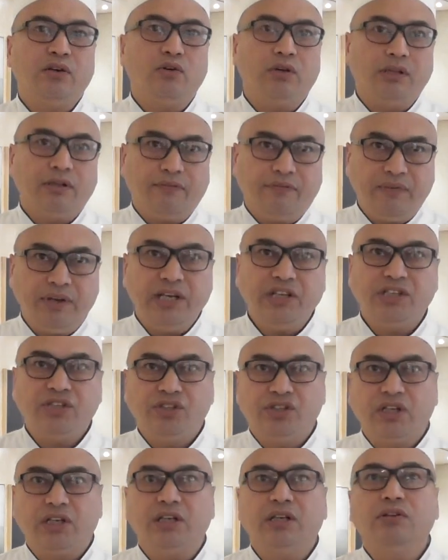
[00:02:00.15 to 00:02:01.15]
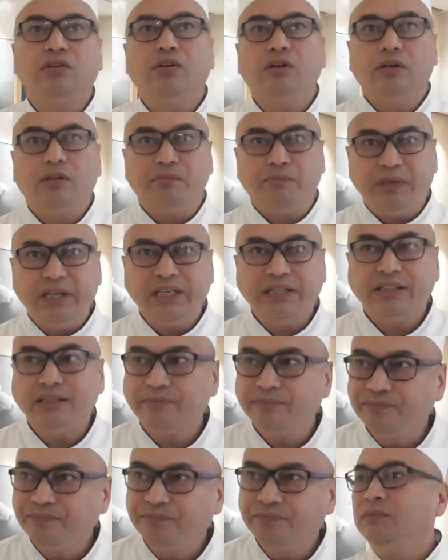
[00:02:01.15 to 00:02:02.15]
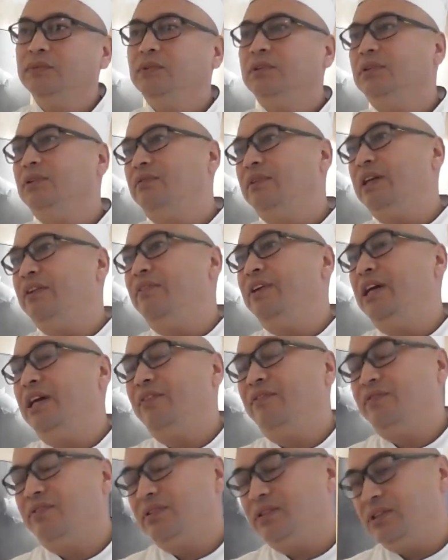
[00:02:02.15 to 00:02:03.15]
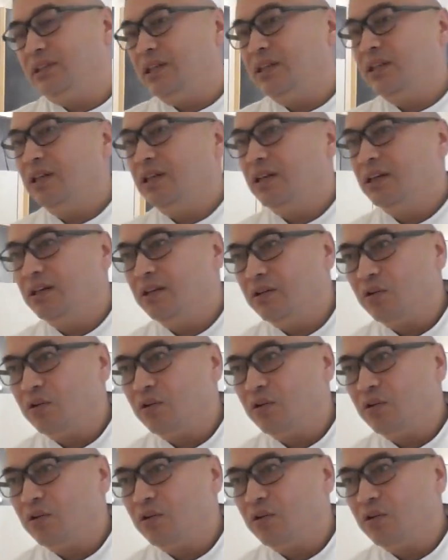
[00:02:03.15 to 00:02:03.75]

on the fish, chicken or meat. Then we have the